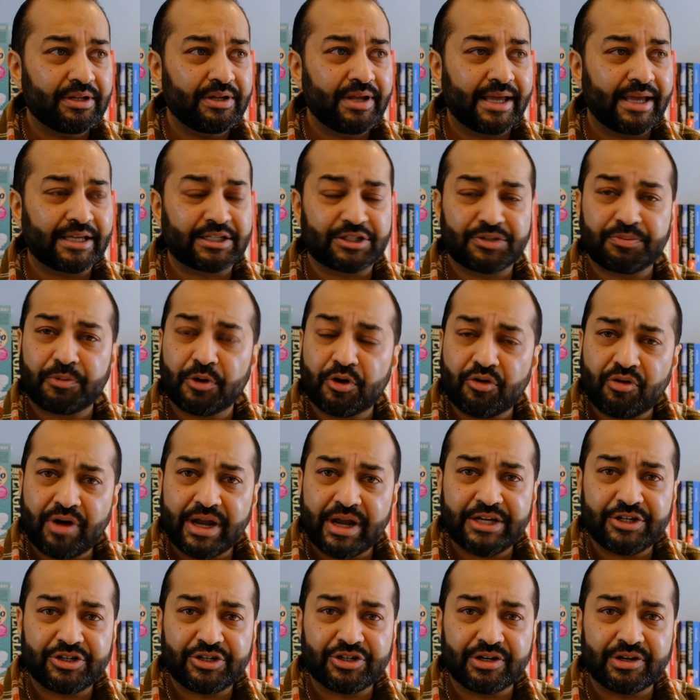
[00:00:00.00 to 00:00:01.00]

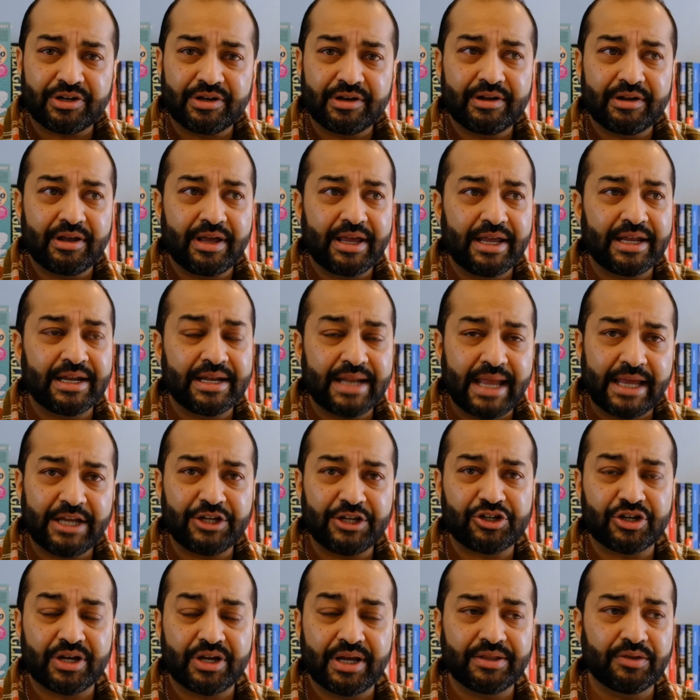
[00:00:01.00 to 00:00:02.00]
exploration in
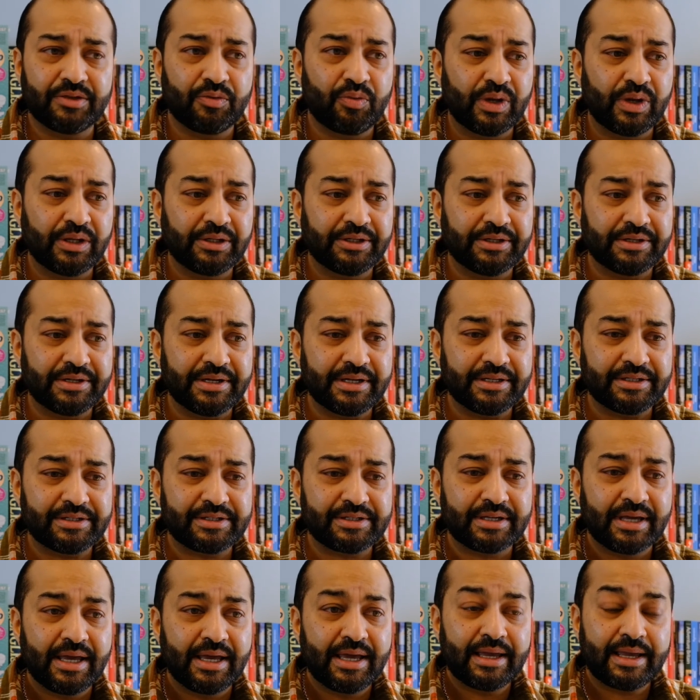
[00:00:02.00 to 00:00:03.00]
nature and the
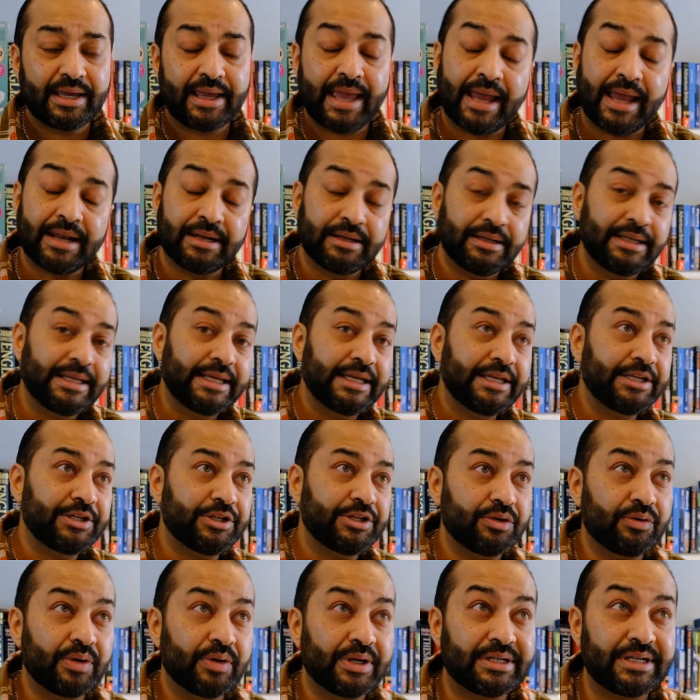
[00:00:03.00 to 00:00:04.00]
wilderness can lead
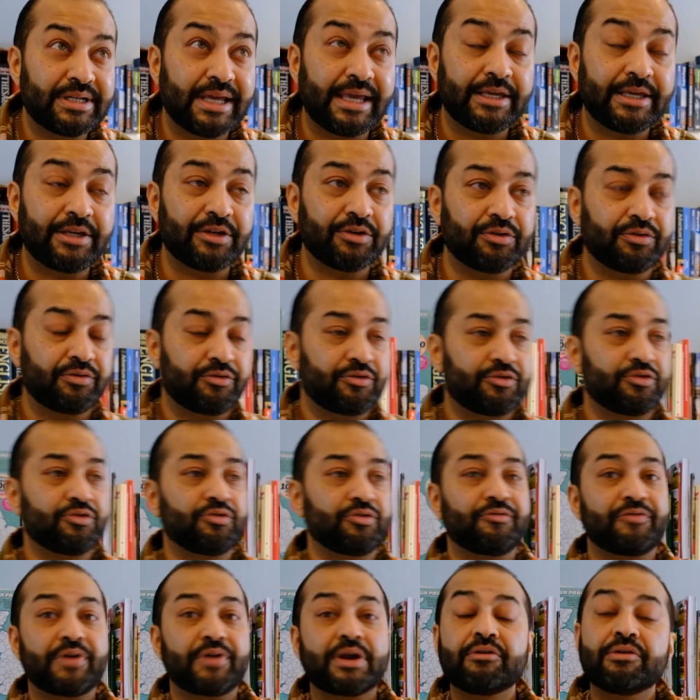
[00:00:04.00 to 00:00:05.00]
you and take you to
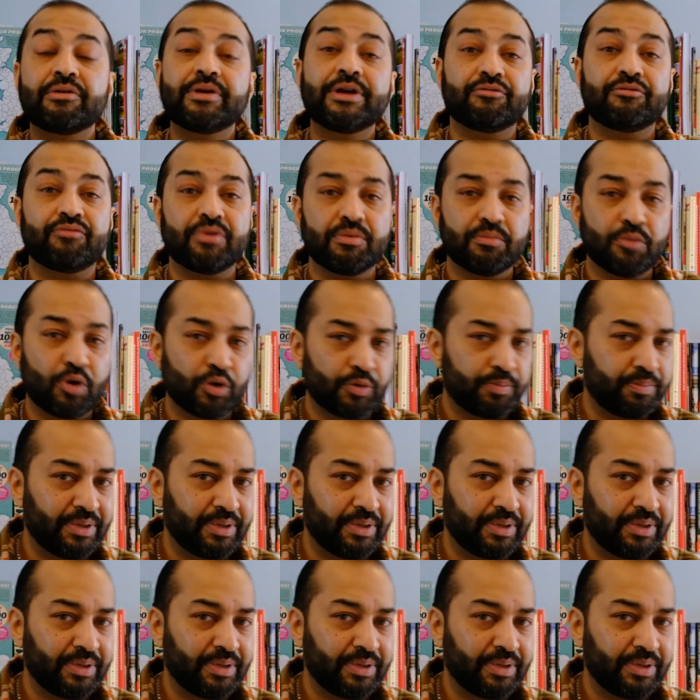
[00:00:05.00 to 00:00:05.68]
very remote